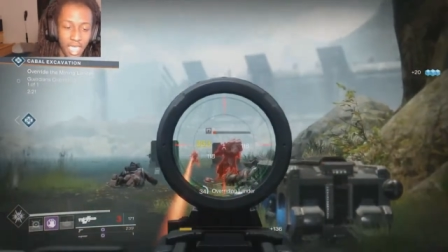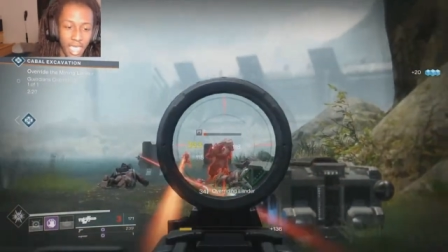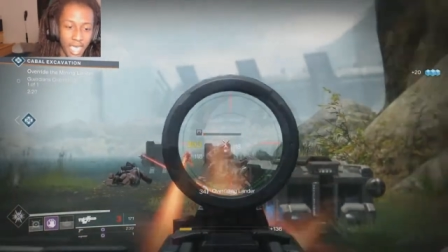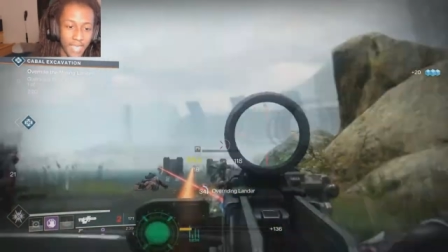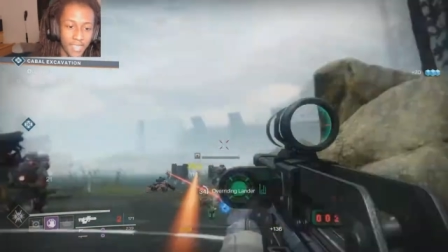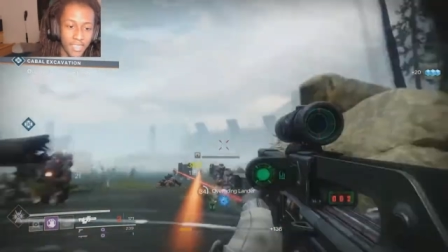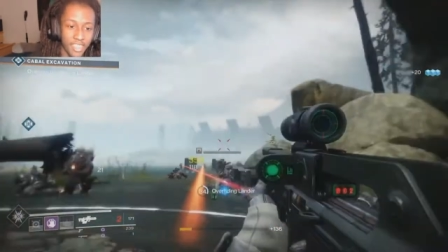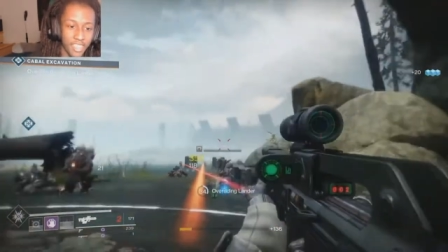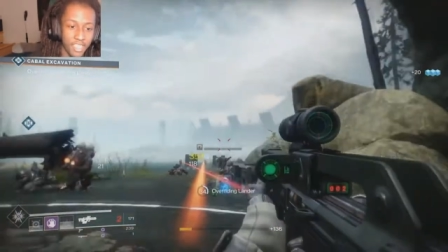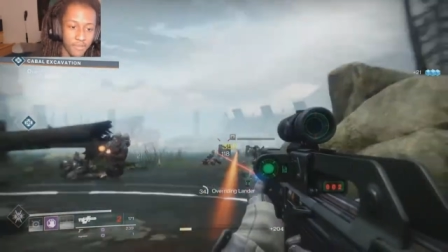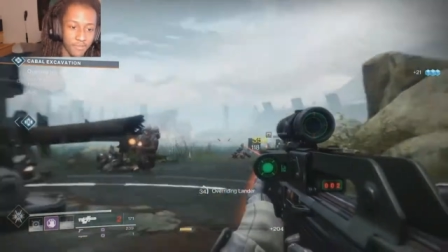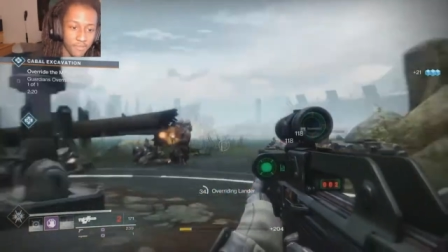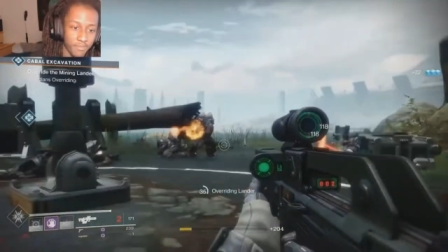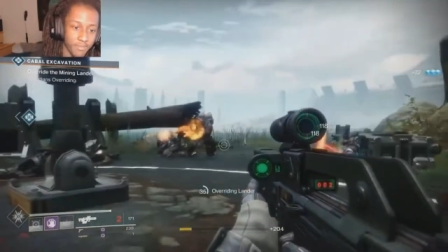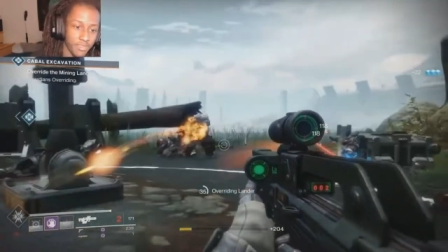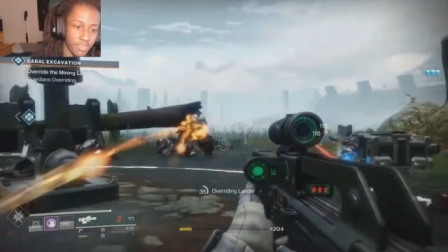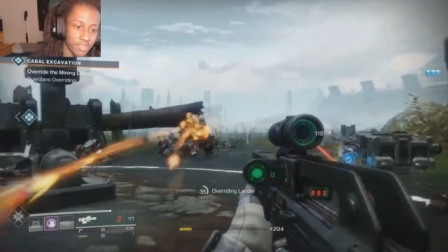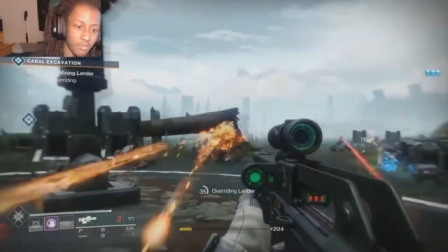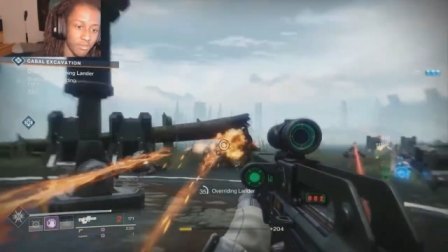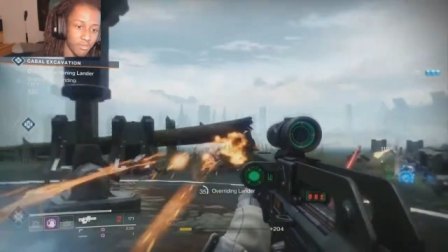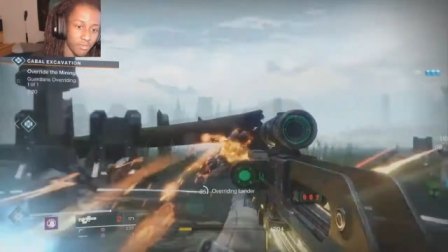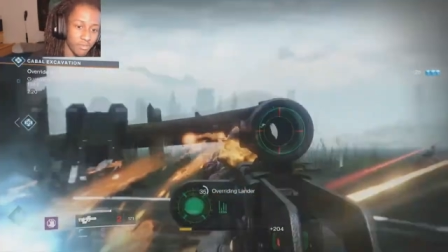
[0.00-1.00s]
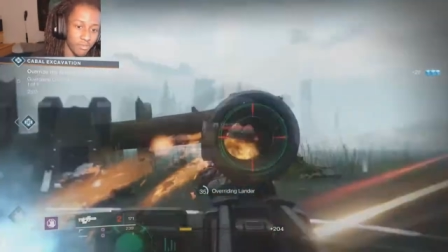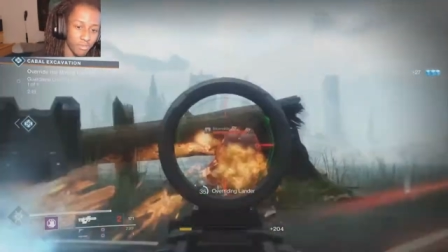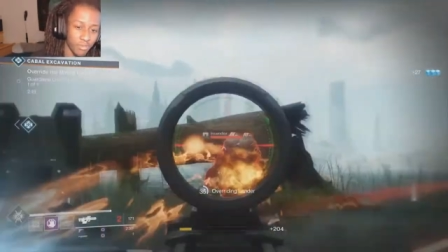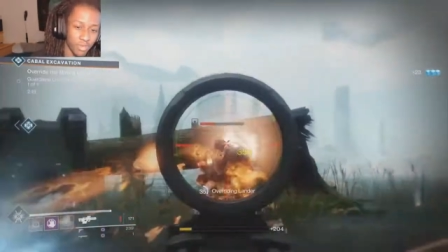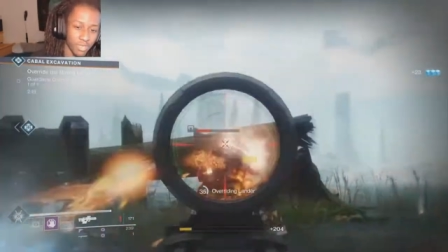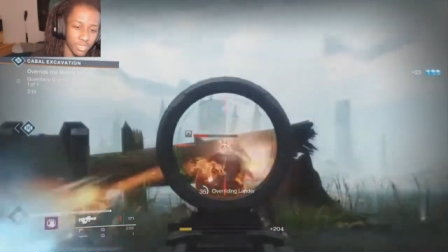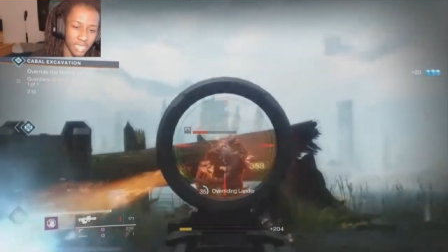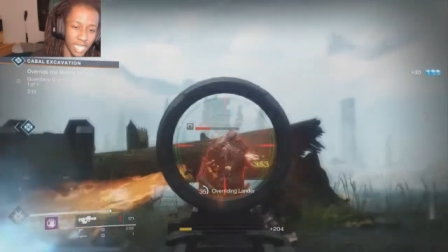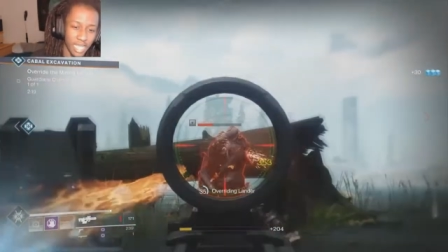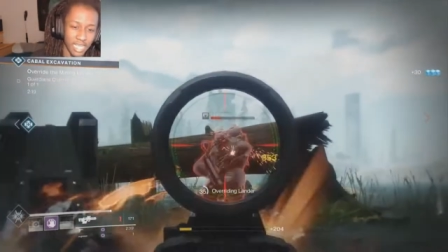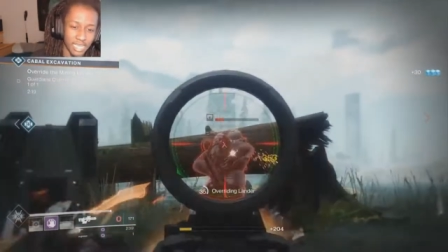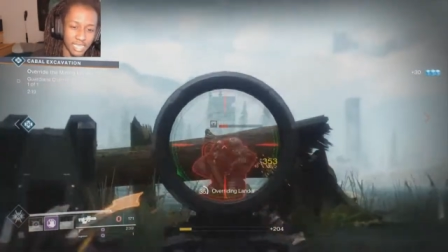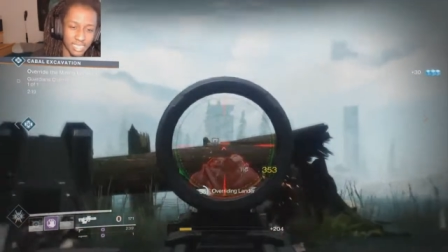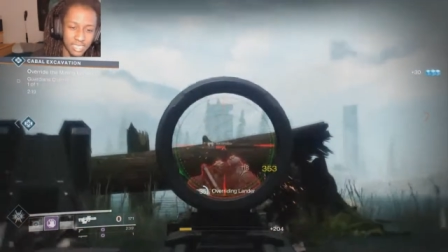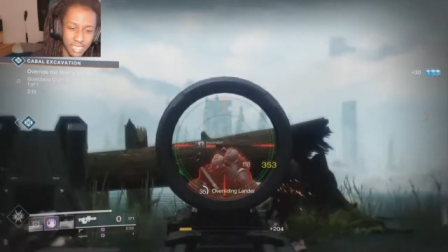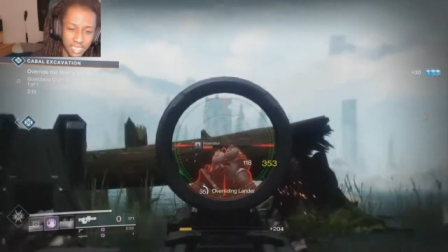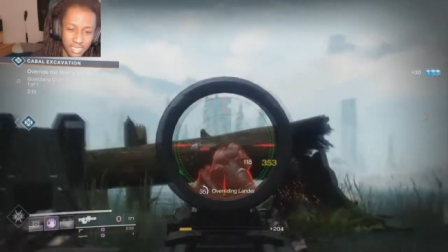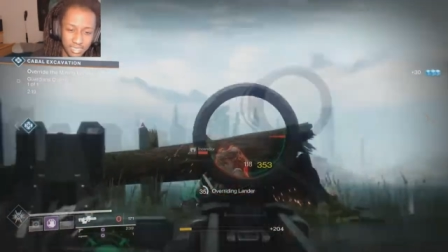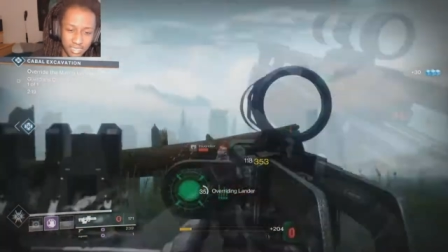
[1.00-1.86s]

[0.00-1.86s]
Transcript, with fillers: at them, which I do,